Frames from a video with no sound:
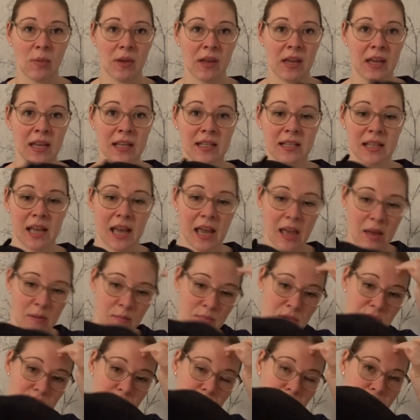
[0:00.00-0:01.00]
It is a
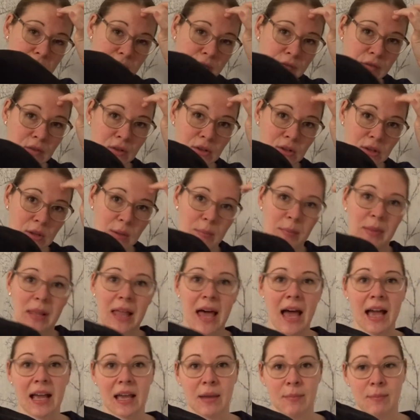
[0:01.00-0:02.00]
beautiful
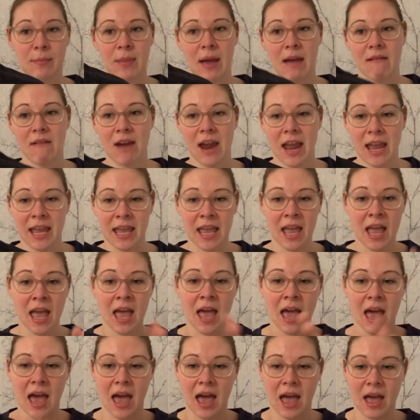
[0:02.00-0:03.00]
black beret
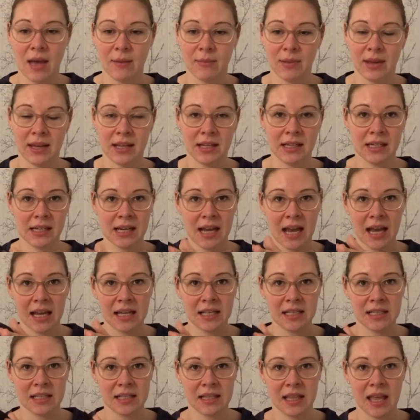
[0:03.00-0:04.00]
um, in a
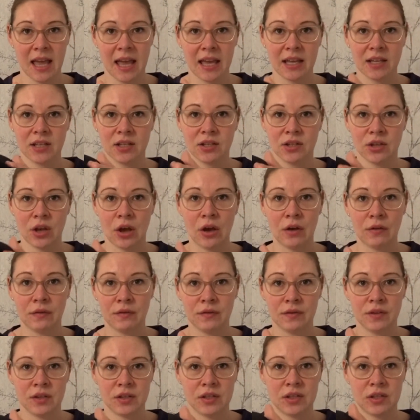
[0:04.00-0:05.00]
nice like
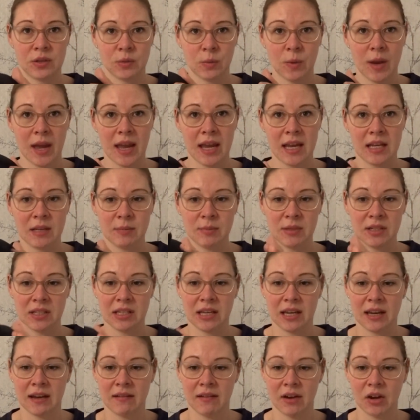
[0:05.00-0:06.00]
soft suede
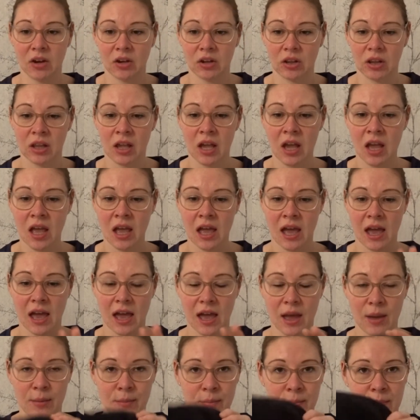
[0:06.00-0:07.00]
material,
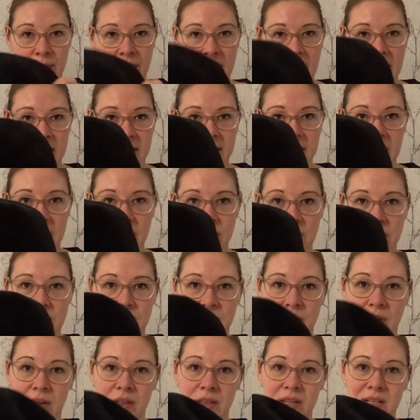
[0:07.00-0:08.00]
um, and I just
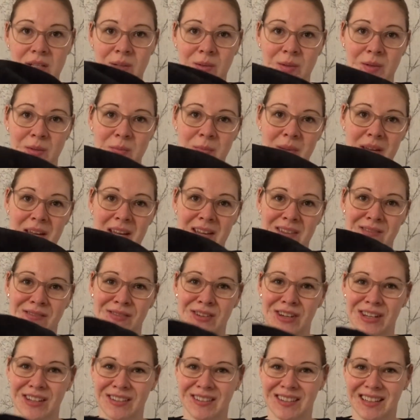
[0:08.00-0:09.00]
thought this would be
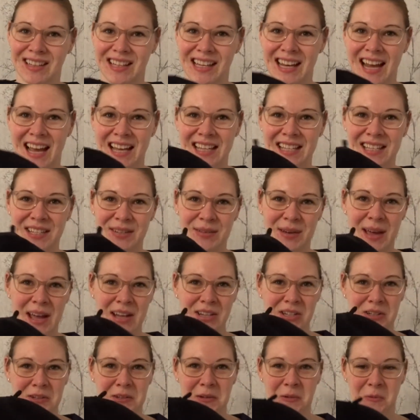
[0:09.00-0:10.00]
really, really nice to wear
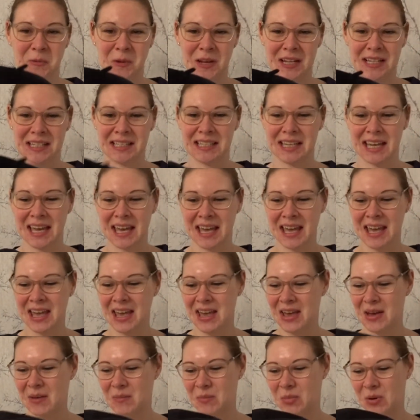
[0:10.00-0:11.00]
during winter.
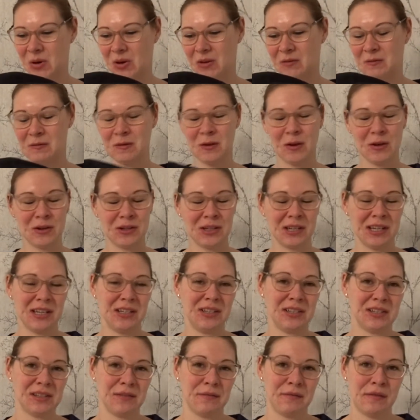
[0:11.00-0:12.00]
But unfortunately it
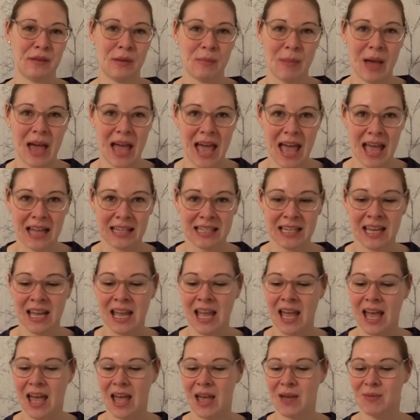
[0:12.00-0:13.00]
doesn't fit my head.
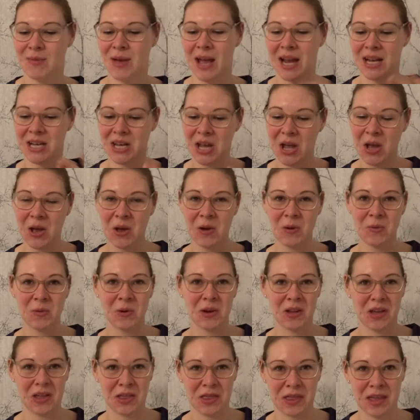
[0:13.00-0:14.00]
Um, I know
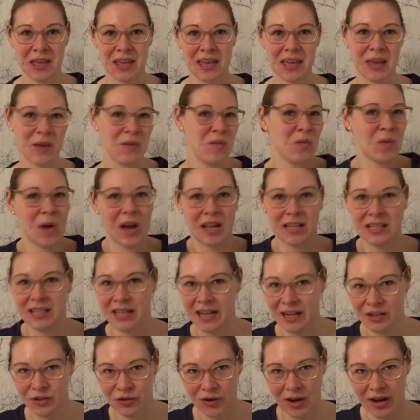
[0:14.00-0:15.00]
what you're thinking, why
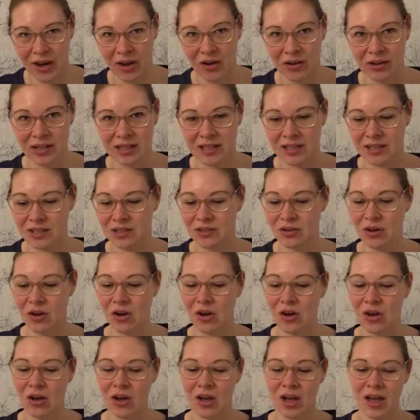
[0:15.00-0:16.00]
didn't I try it on in
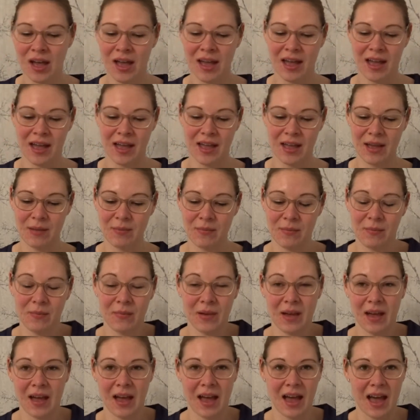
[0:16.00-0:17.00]
store? Um,
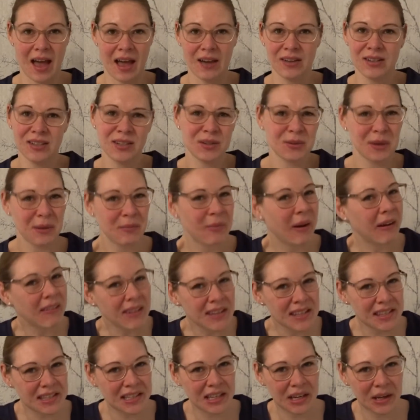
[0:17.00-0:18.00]
I was too
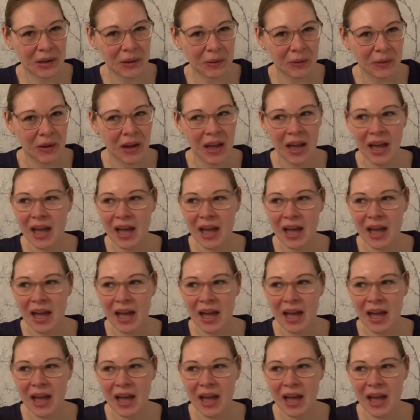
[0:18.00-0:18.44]
embarrassed to.